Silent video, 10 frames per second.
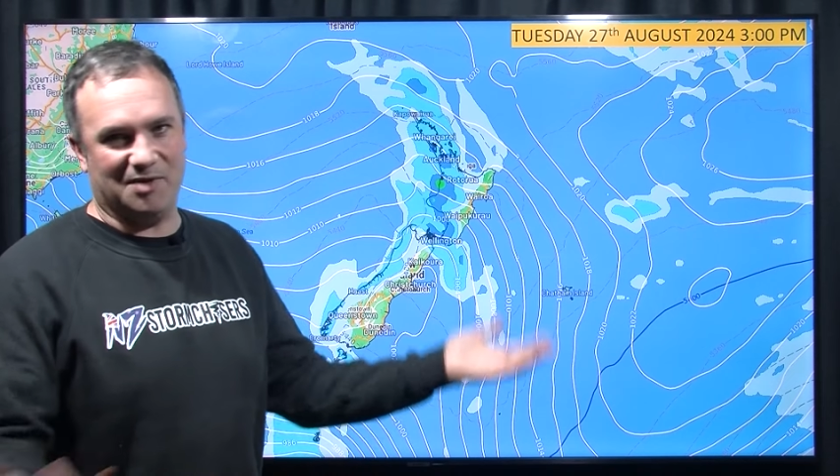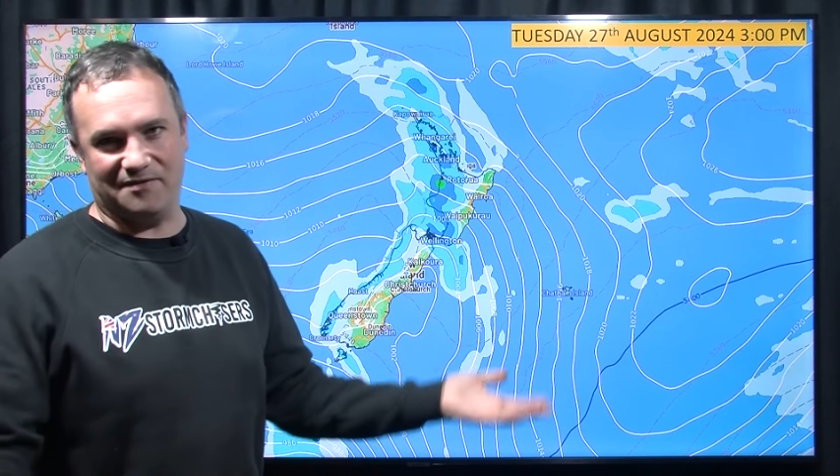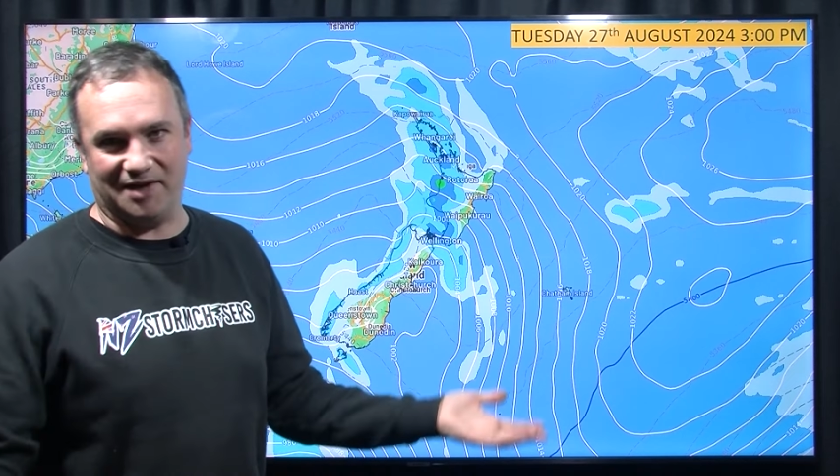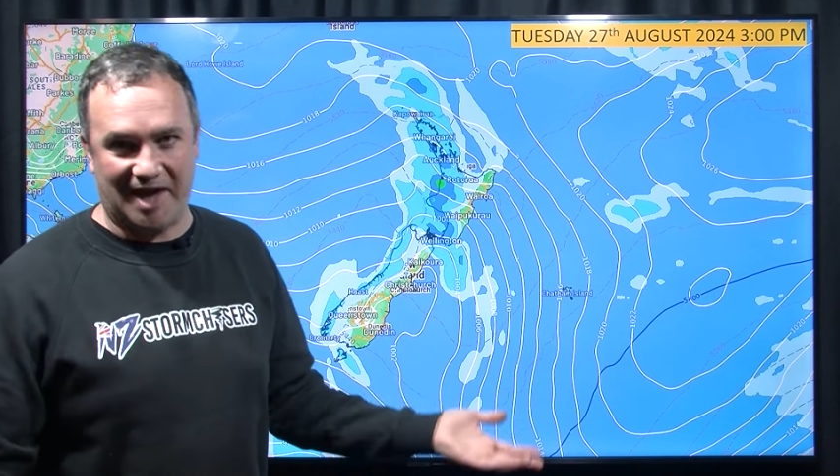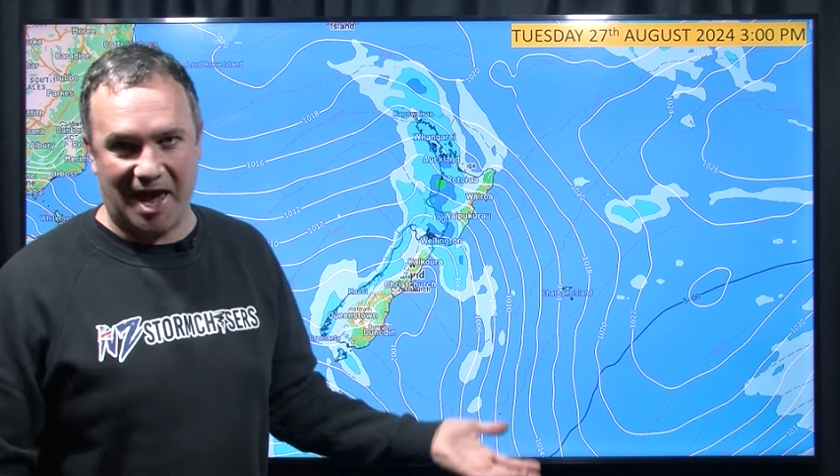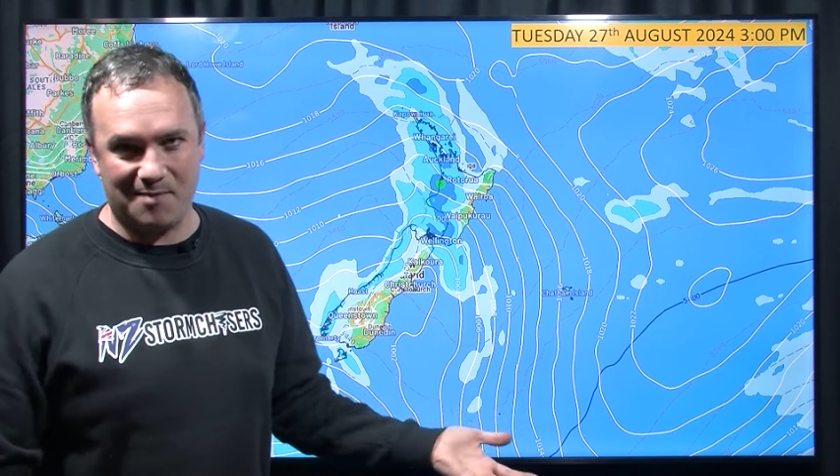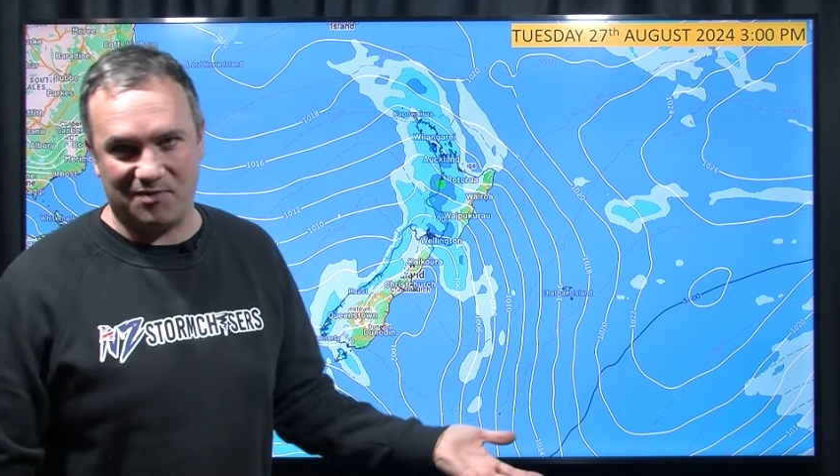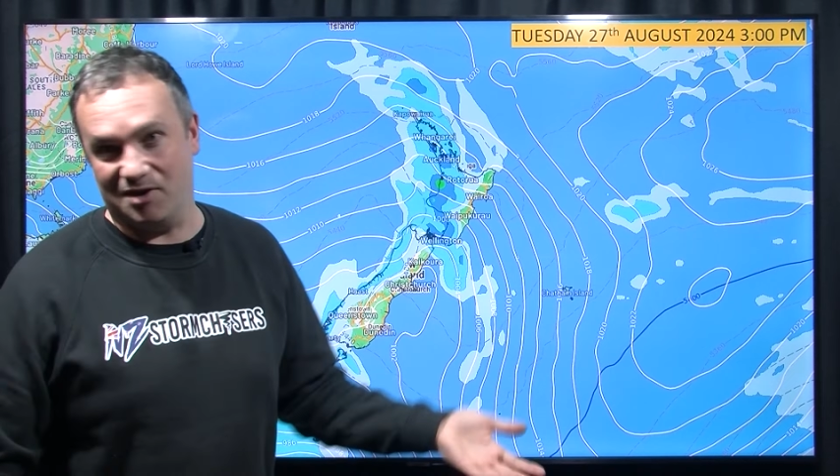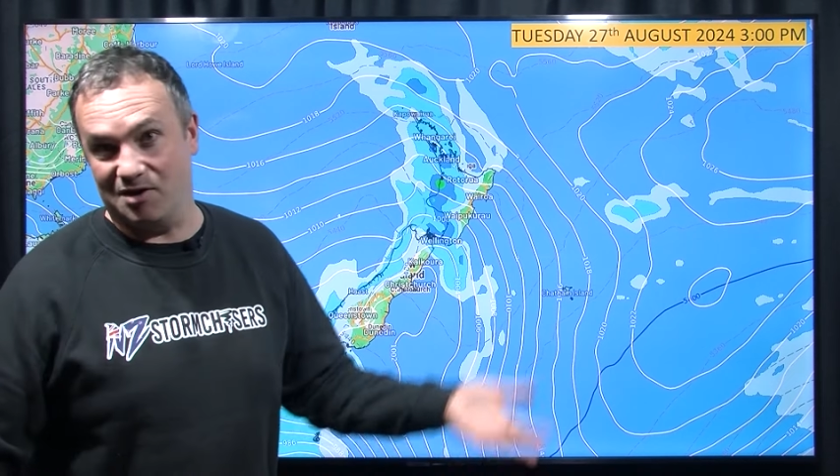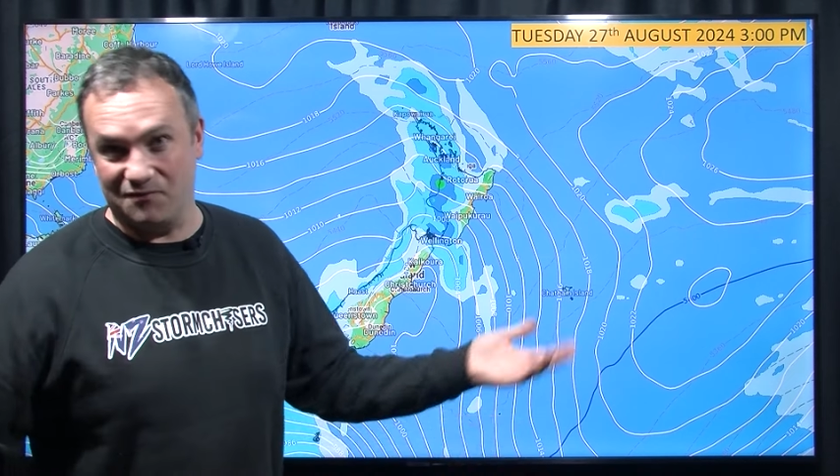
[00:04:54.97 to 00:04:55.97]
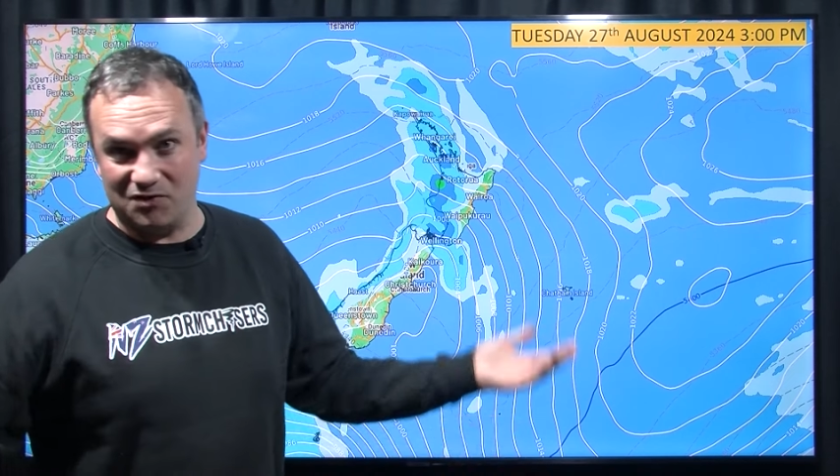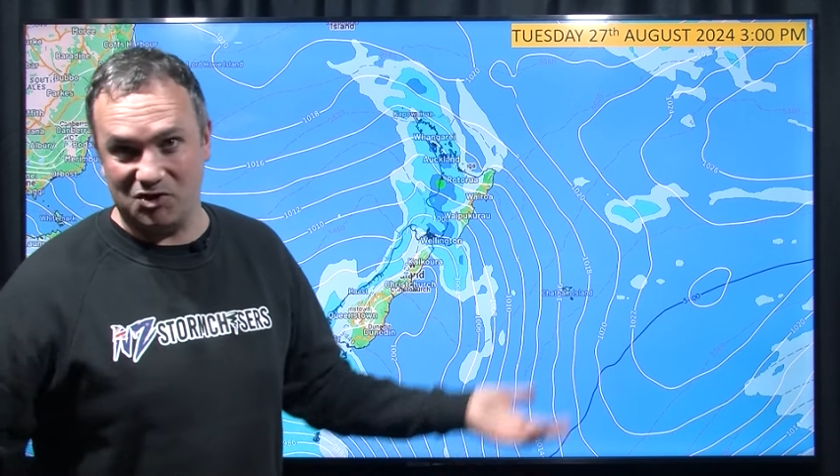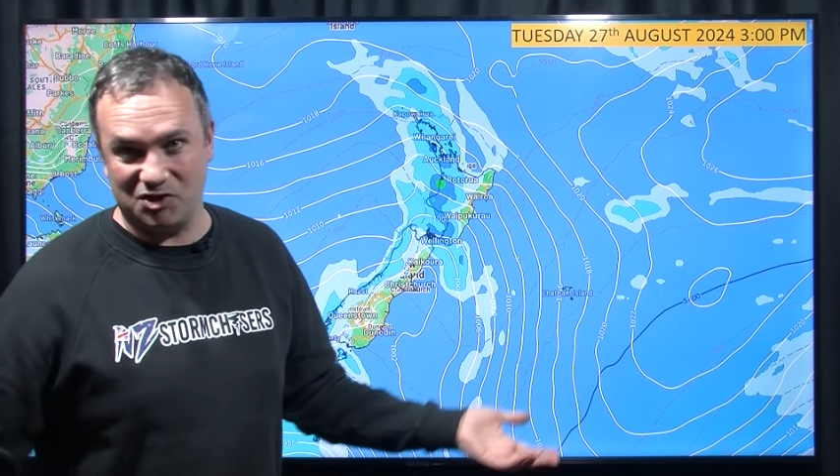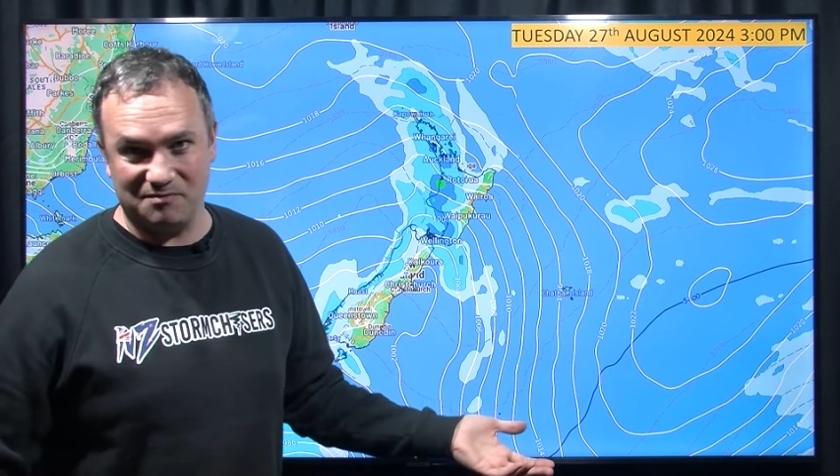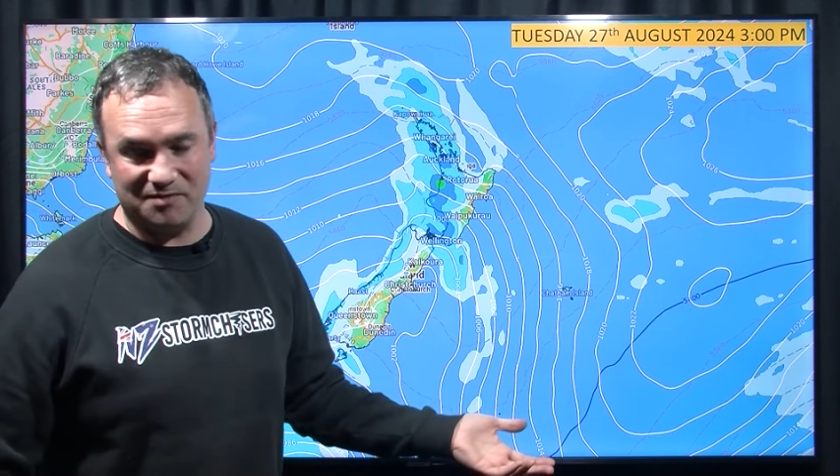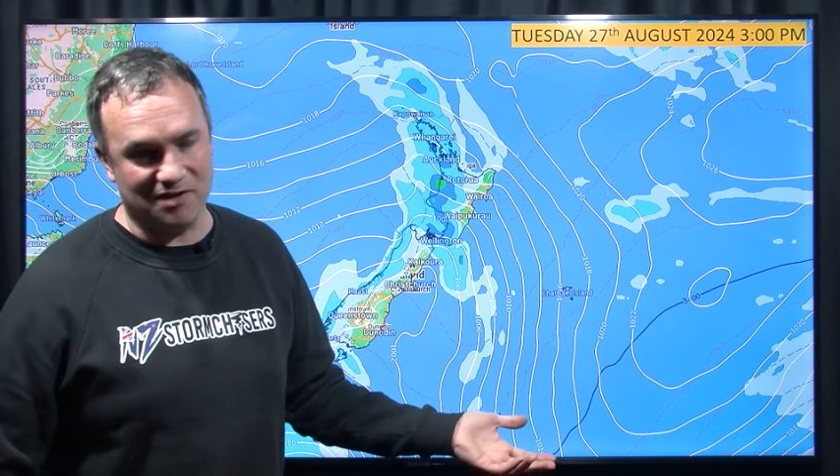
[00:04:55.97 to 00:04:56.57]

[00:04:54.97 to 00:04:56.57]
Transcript: bit of a cap in inversion.